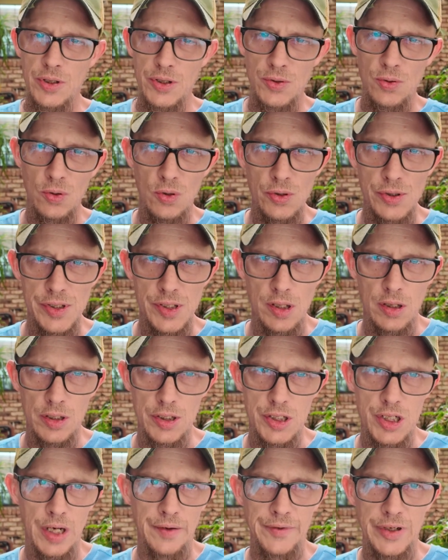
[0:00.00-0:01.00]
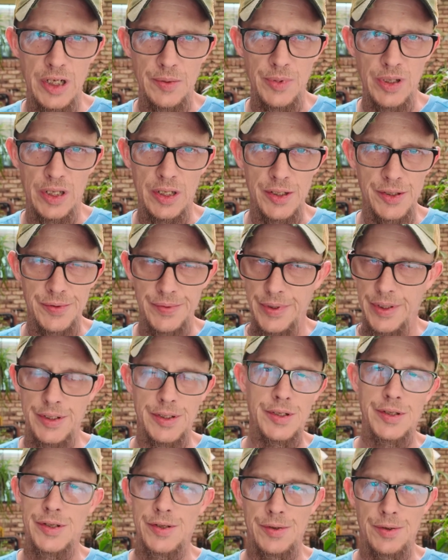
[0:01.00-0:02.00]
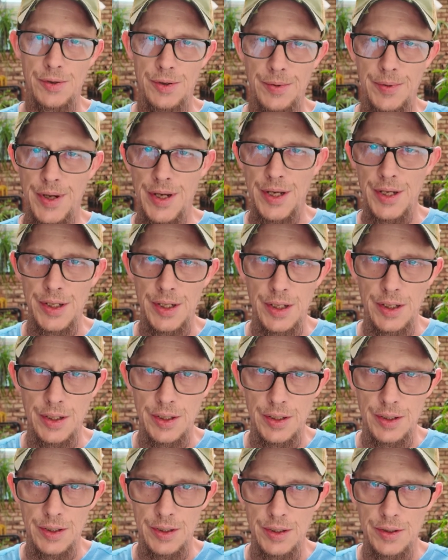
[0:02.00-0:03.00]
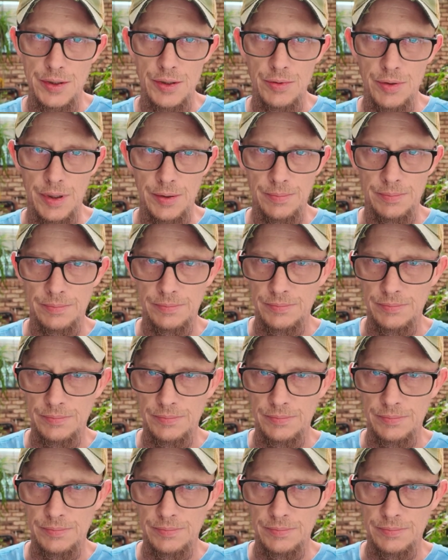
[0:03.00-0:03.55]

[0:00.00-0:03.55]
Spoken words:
a tool's longevity because we can just throw it away and get a new one,